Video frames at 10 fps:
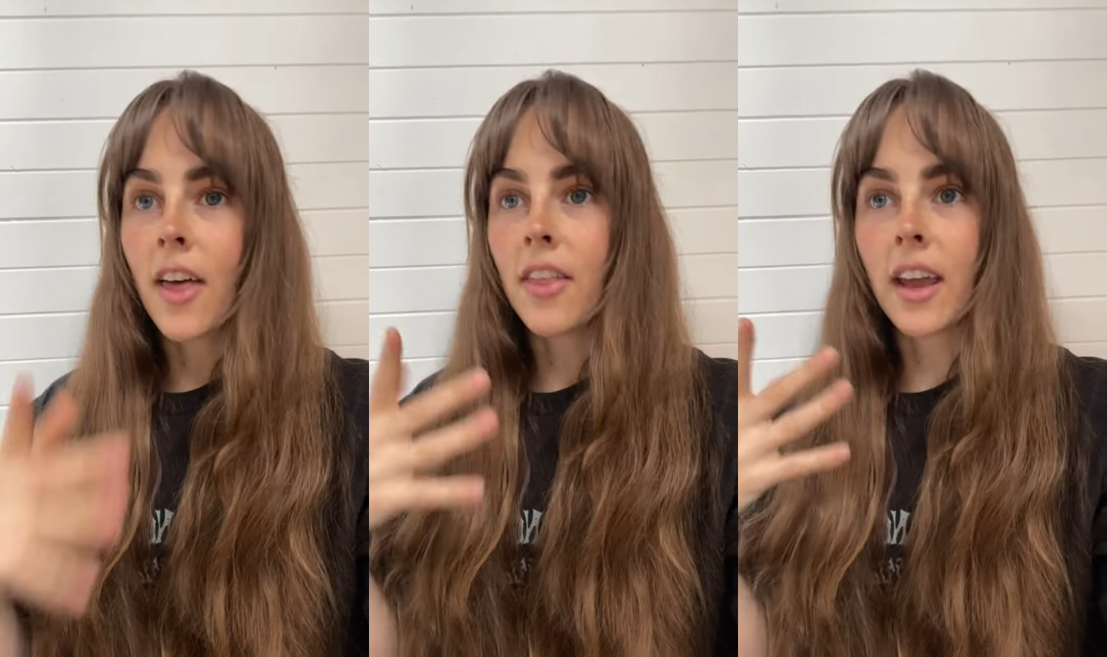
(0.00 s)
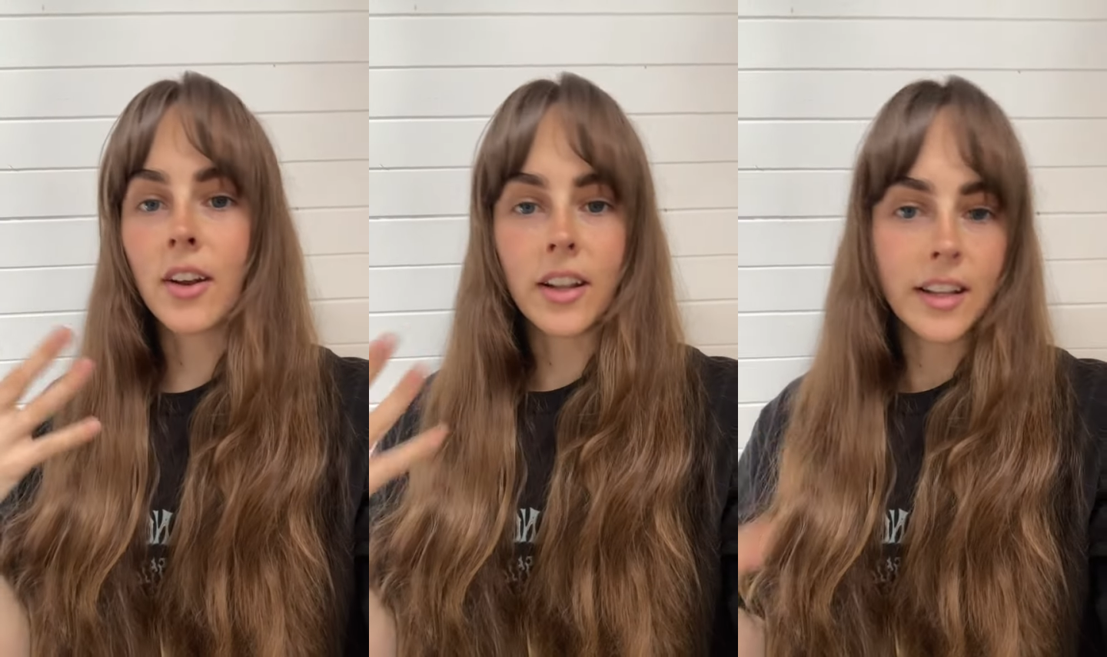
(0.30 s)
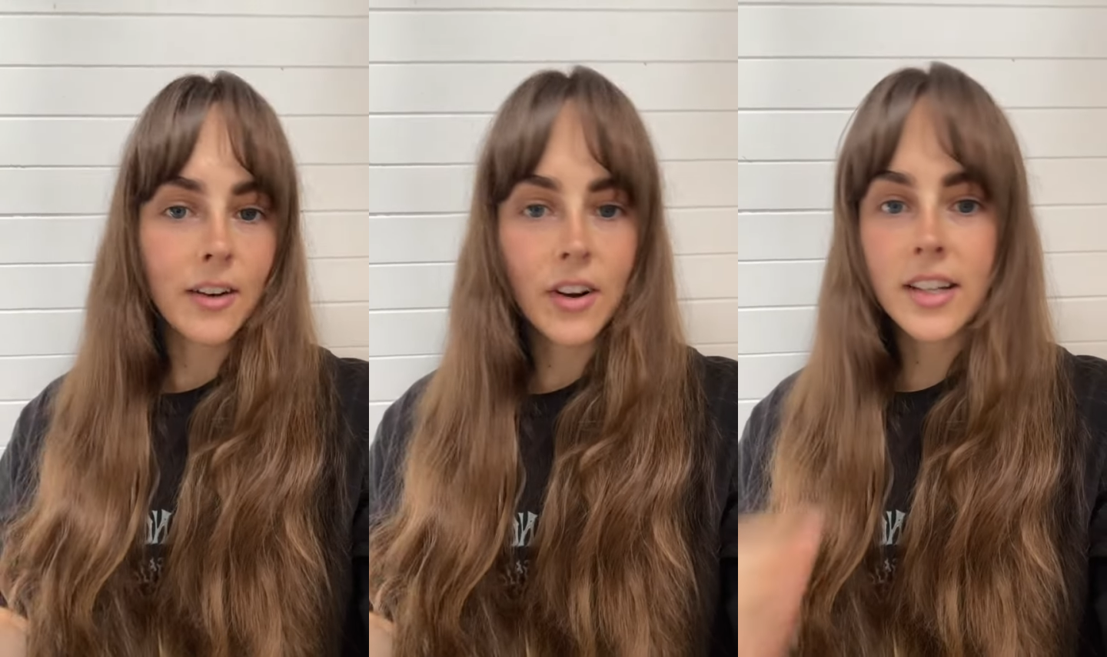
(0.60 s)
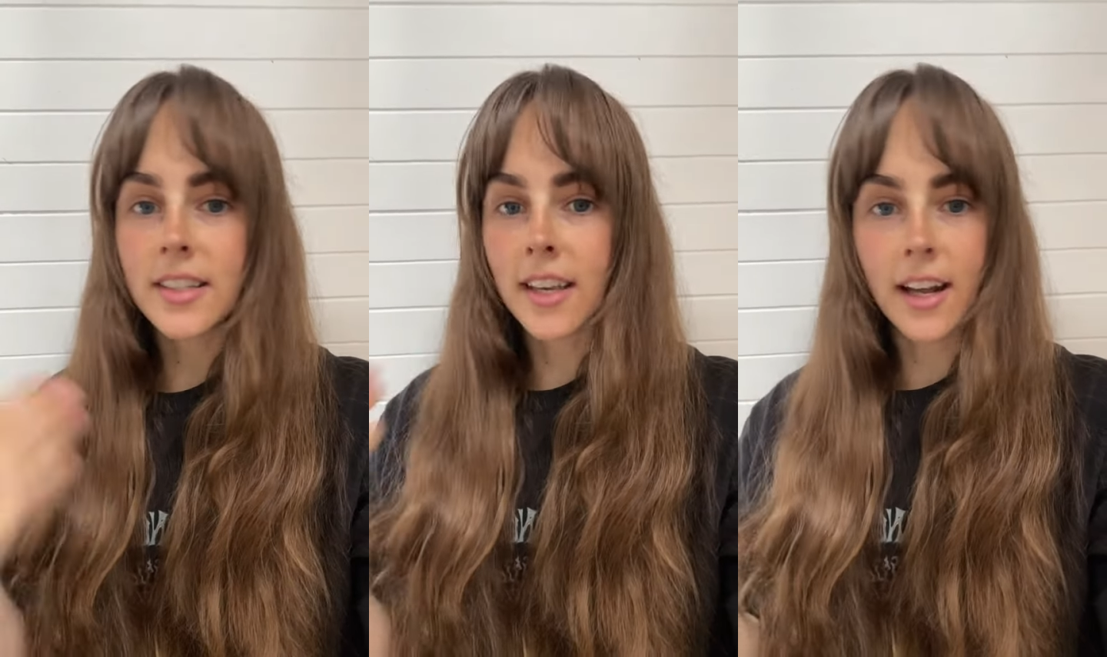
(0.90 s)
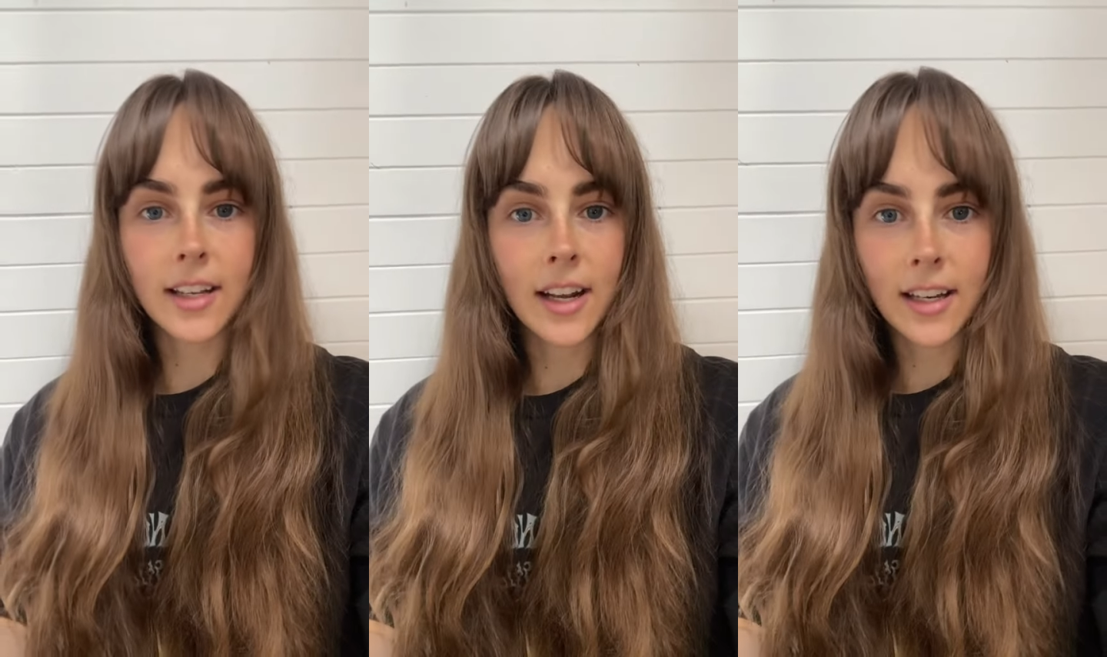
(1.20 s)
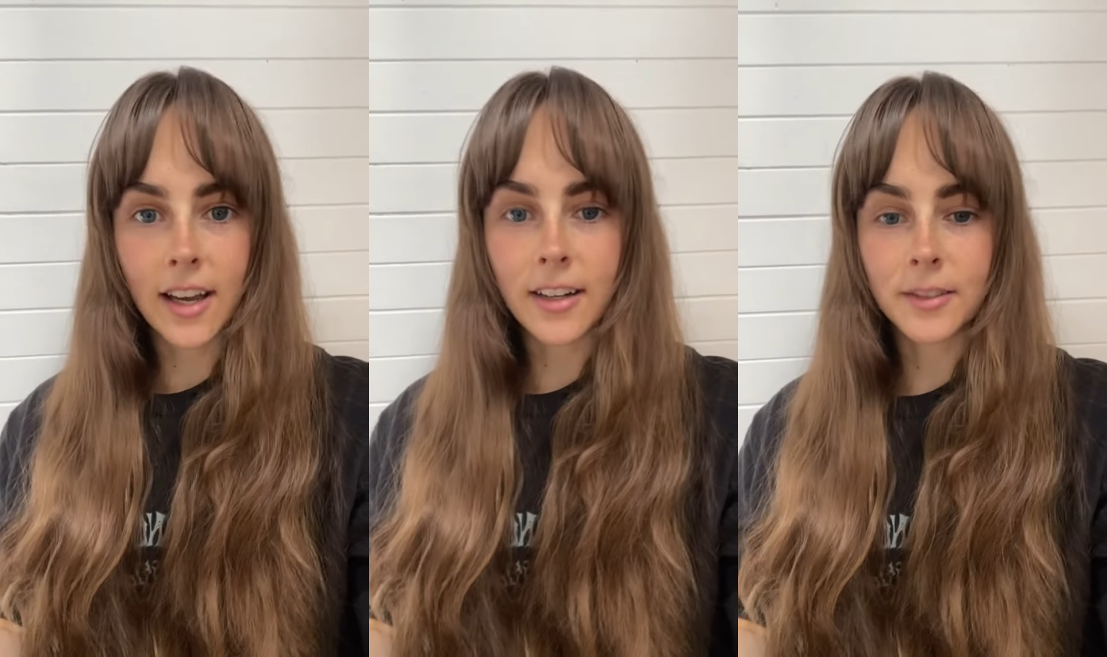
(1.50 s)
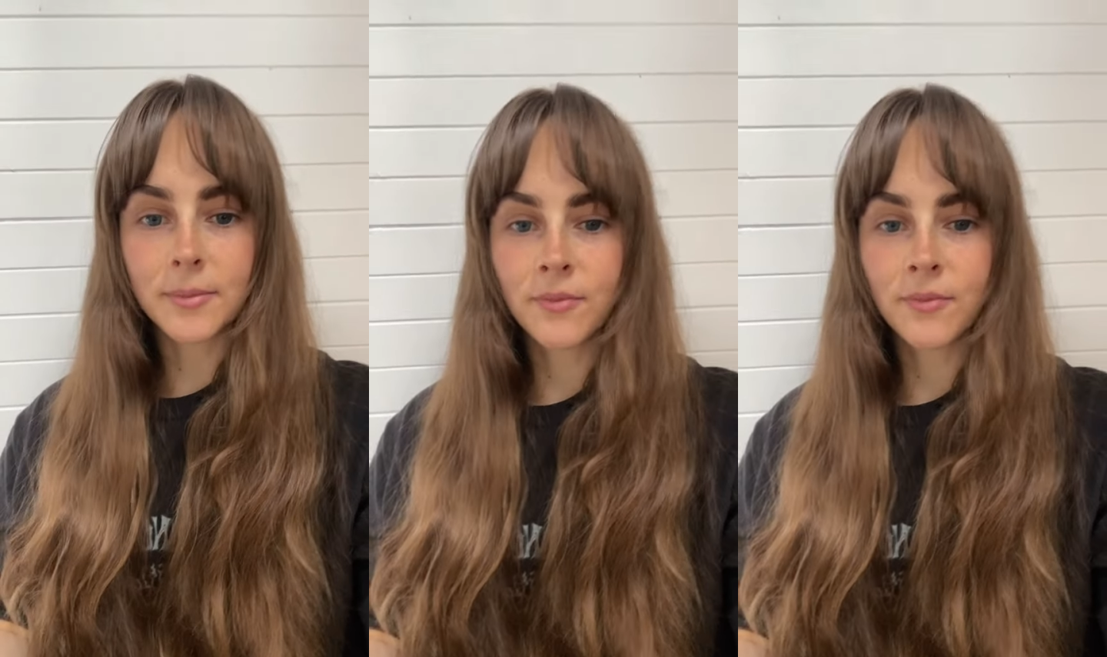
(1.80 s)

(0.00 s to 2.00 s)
They're going to love us, yada, yada, yada.